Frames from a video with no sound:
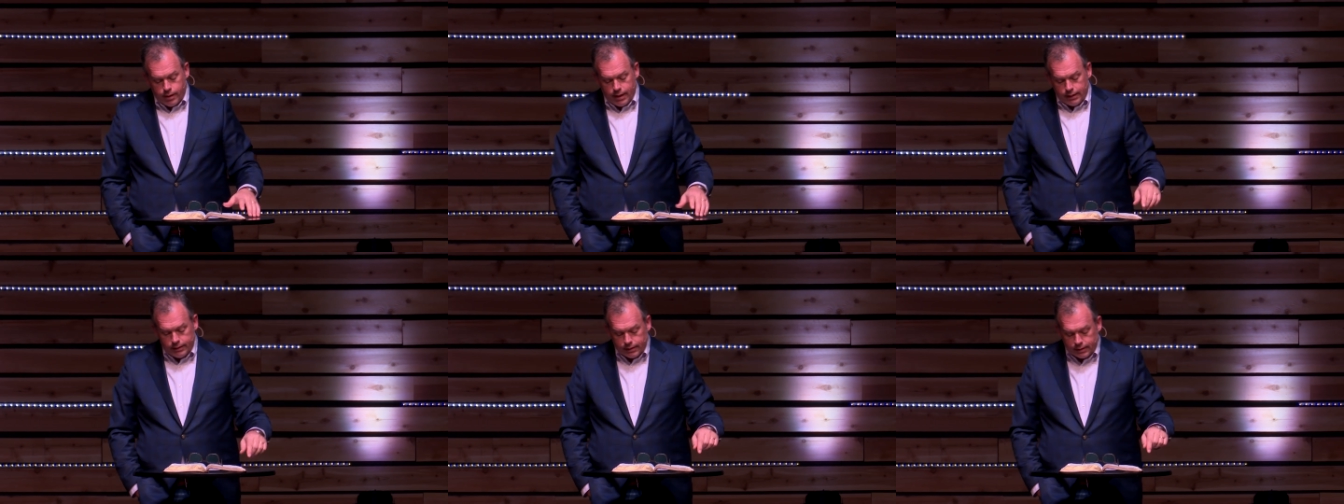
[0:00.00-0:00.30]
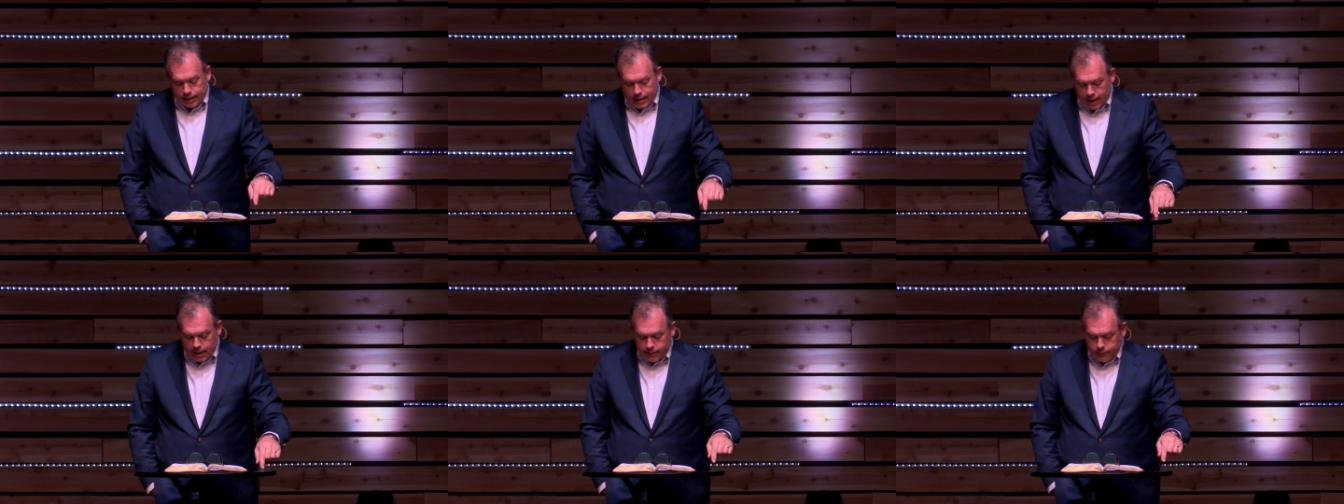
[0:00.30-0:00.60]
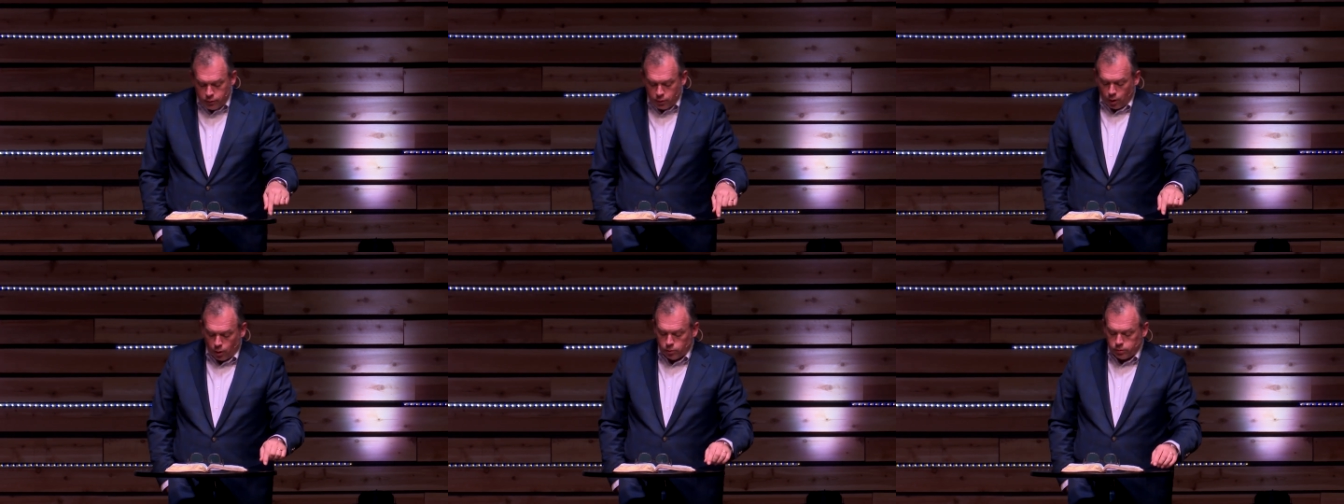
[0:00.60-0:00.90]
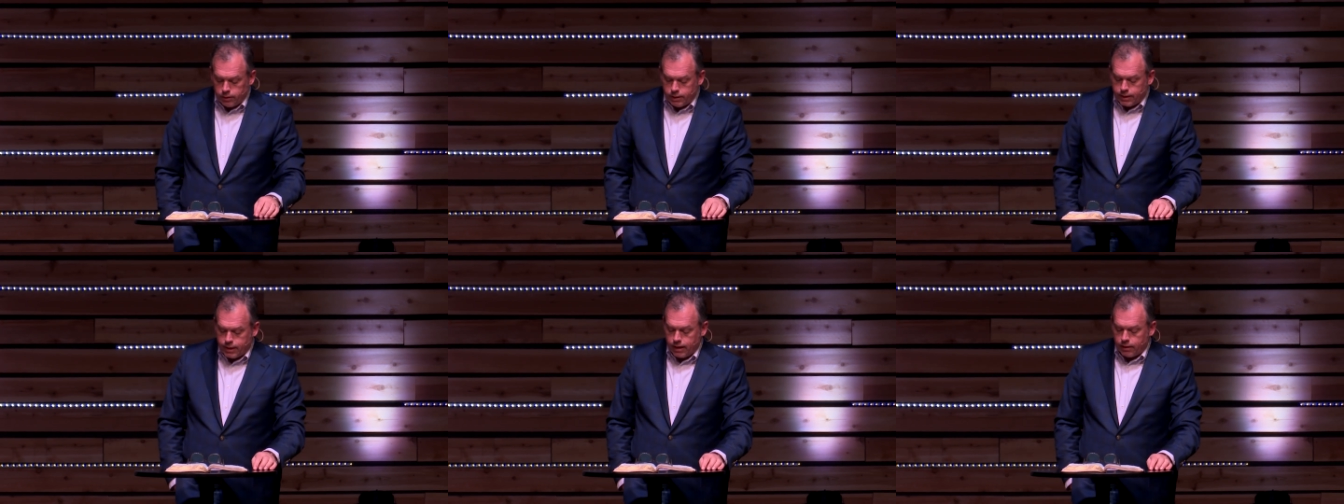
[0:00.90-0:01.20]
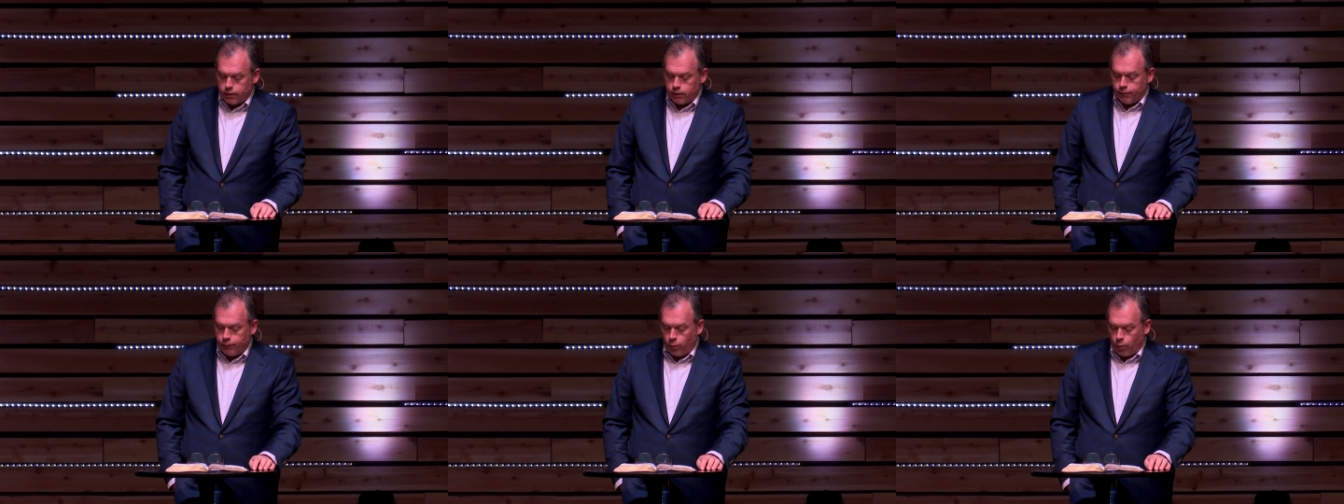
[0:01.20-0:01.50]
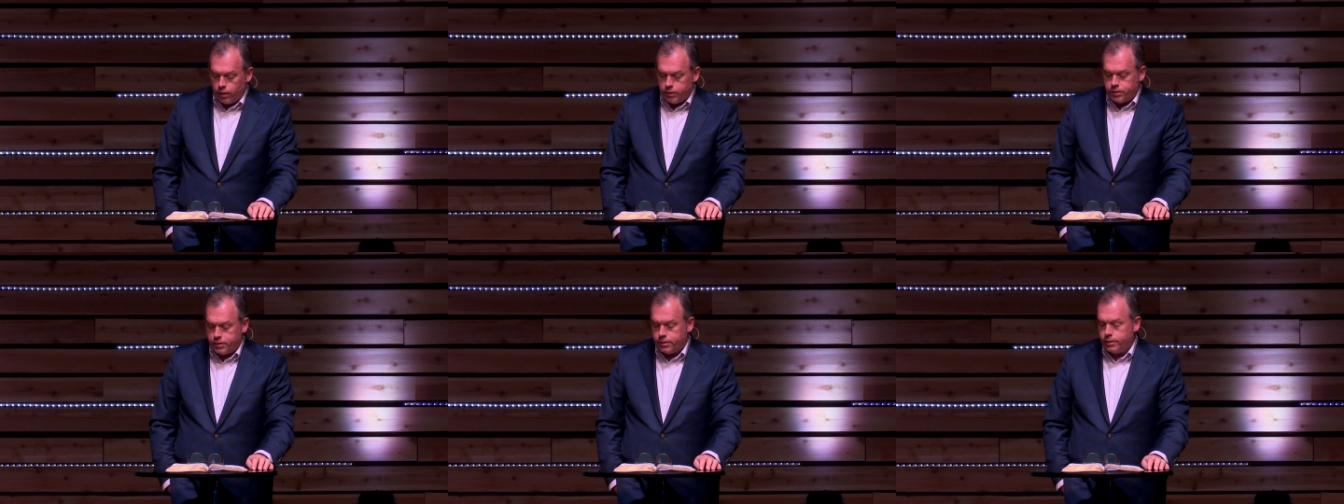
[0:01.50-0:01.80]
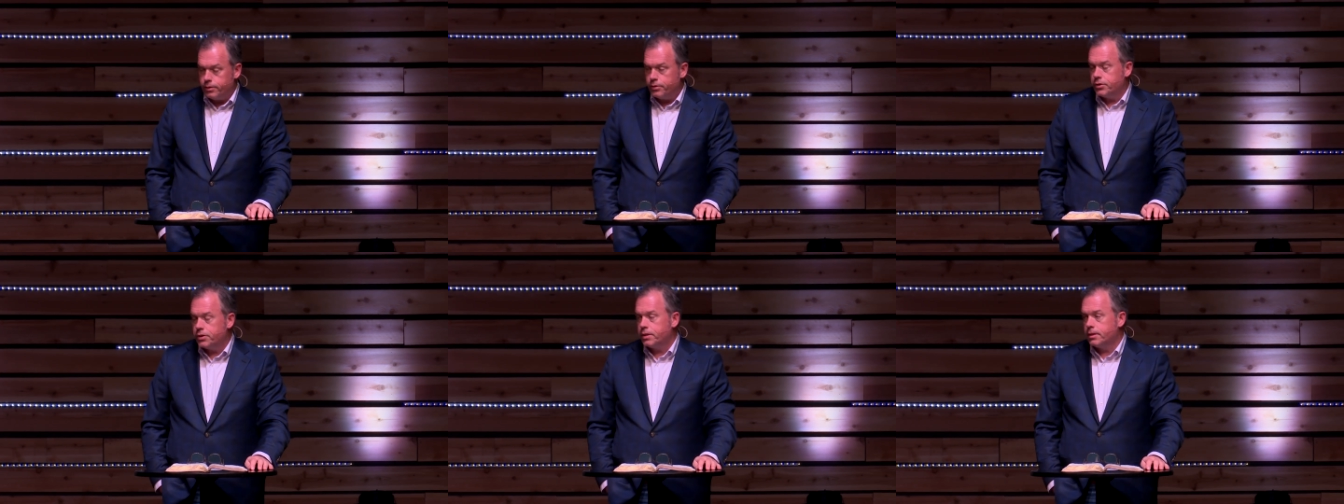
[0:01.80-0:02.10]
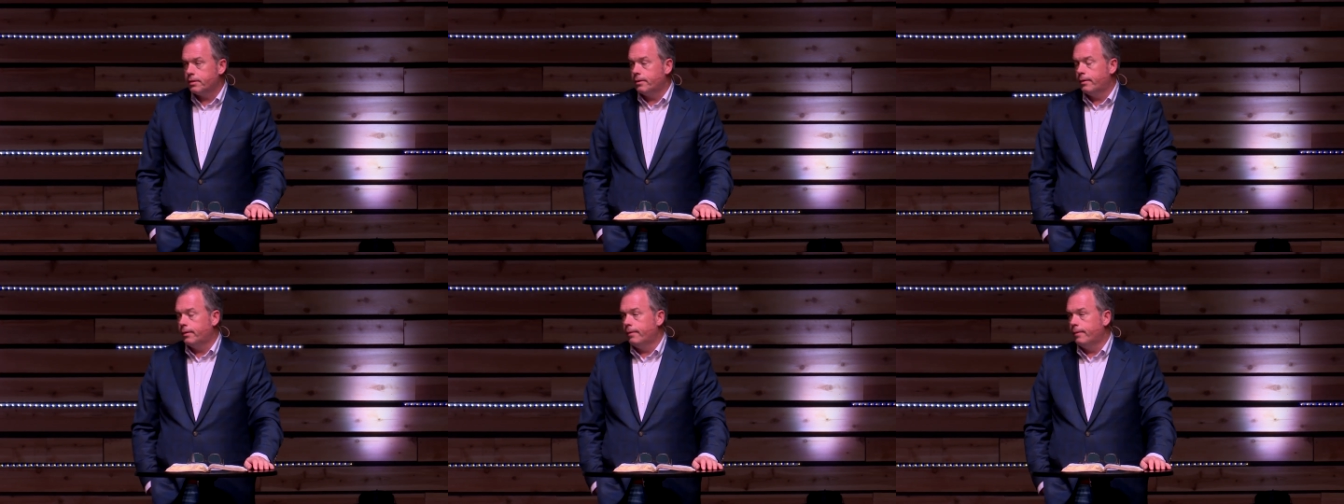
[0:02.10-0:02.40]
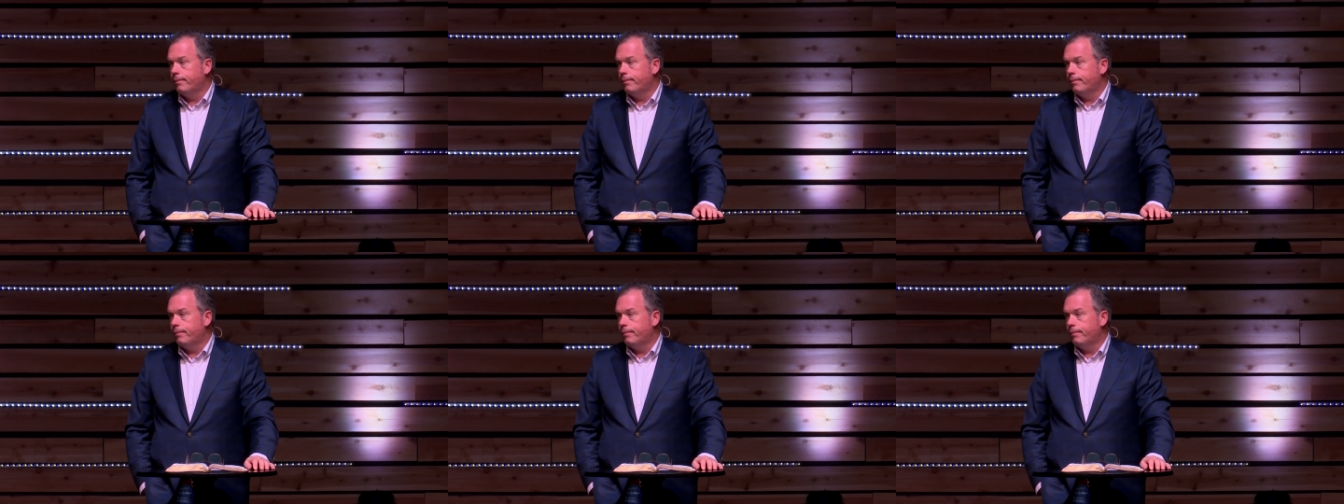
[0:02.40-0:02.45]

In the cave, you only get the voices.